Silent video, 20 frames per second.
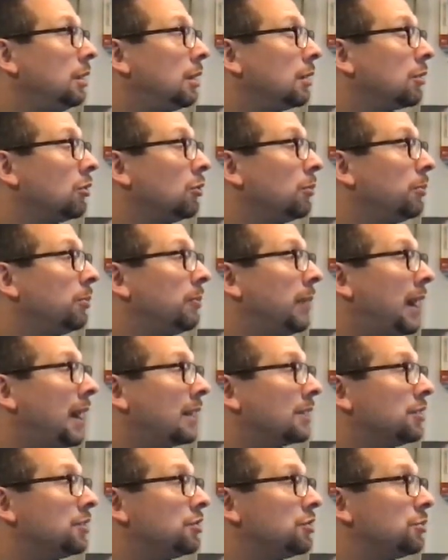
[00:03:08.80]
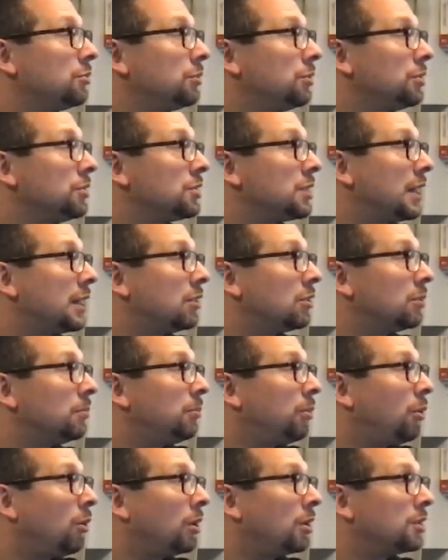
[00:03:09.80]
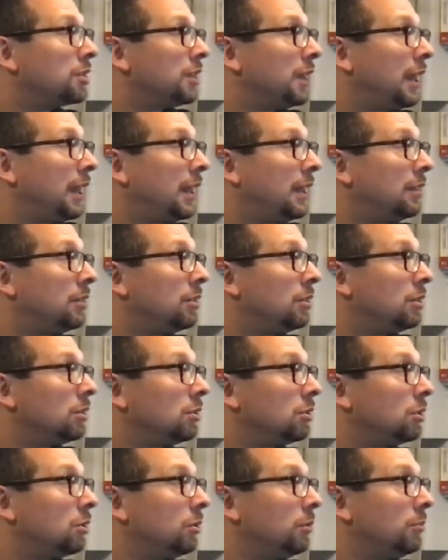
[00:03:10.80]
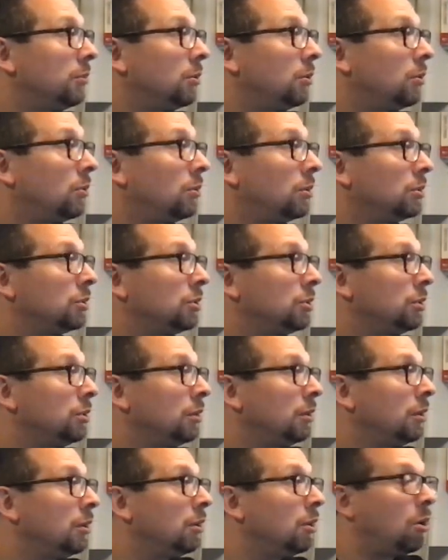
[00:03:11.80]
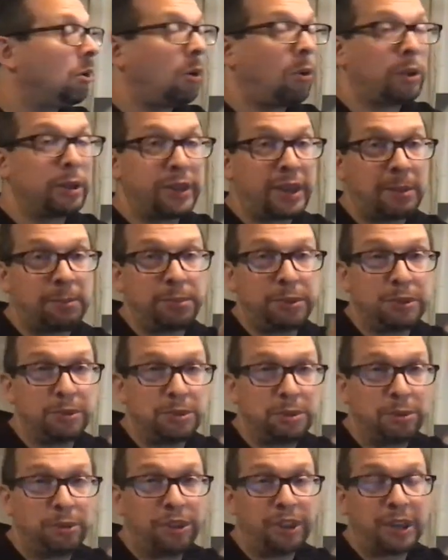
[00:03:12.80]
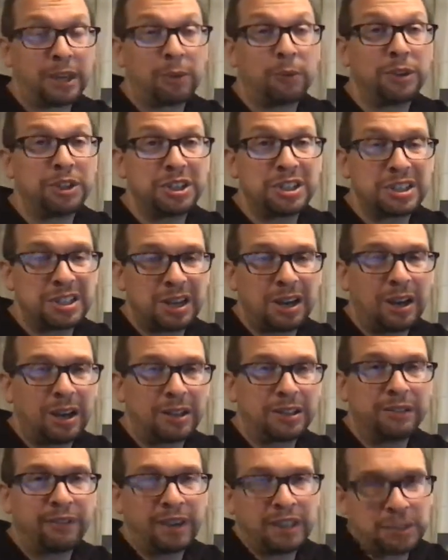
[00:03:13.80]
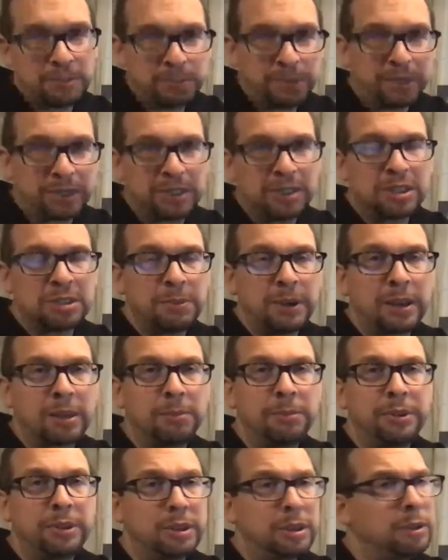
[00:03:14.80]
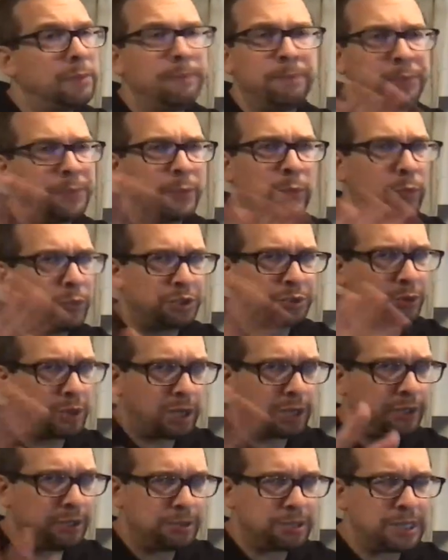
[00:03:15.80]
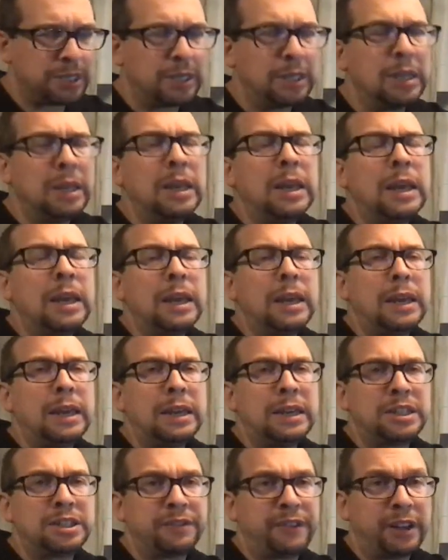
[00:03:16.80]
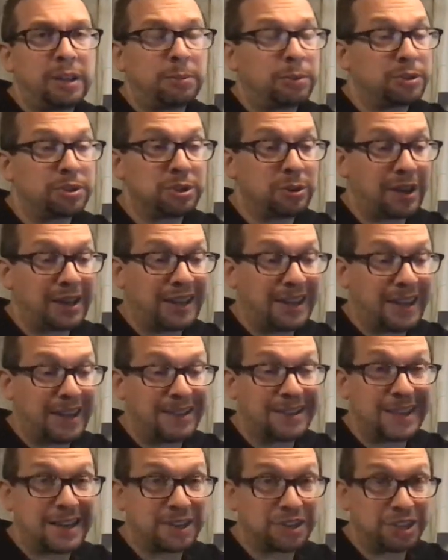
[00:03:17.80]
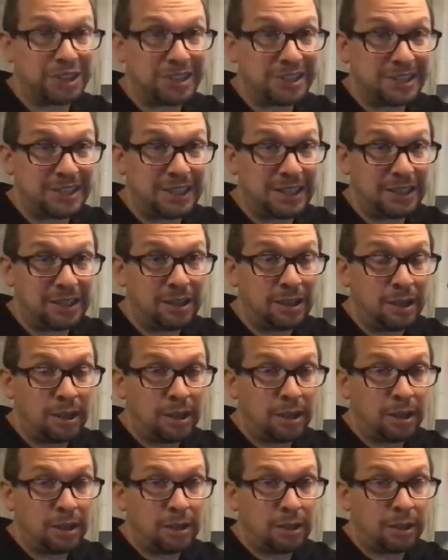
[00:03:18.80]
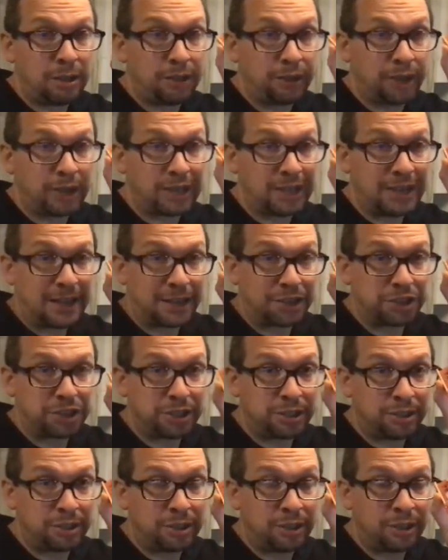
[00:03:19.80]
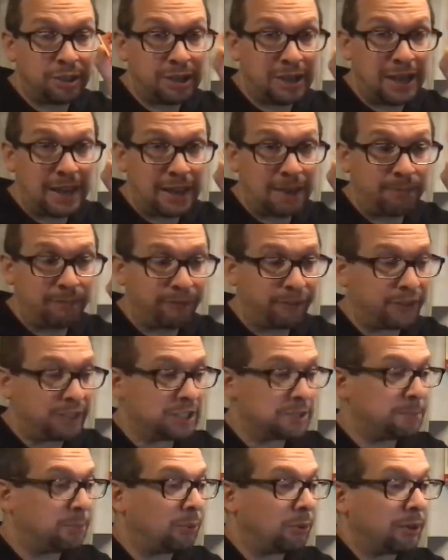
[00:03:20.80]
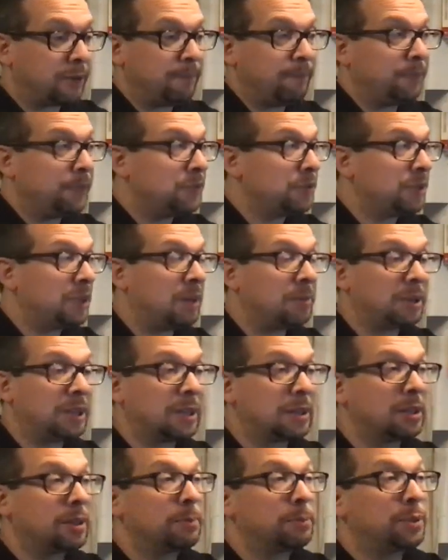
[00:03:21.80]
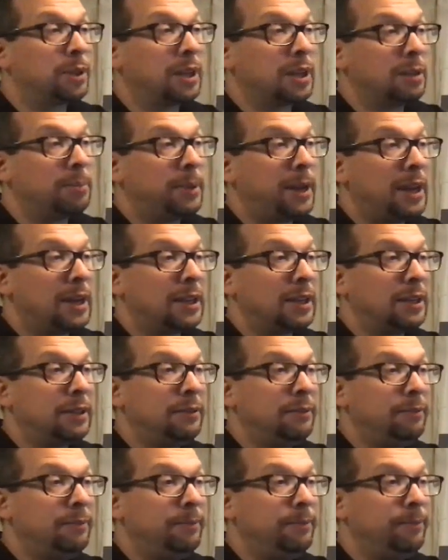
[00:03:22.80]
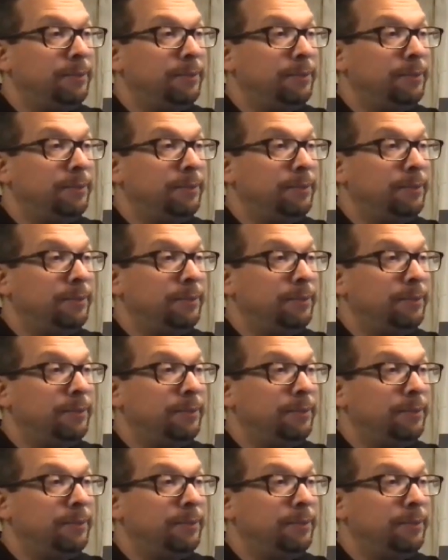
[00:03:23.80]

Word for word: I go back to tools, I go to port, and lo and behold, only that Bluetooth thing, which is a device built into my computer, which we're not using, is available. So I can't actually see the connection name for this board. So now I'm going to plug it back in.